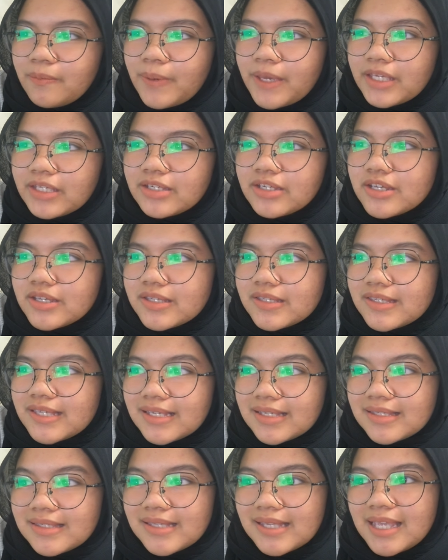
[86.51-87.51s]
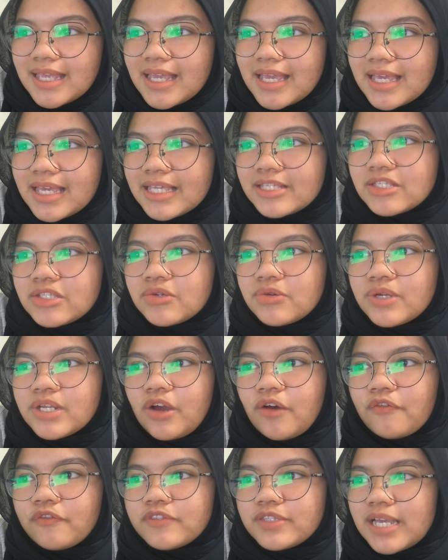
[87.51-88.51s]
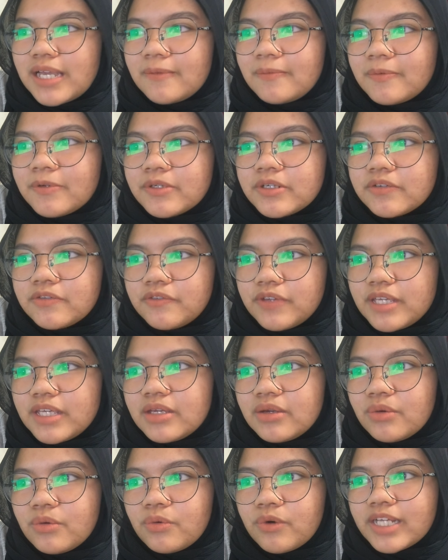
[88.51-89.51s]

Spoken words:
page 60, History of Typography,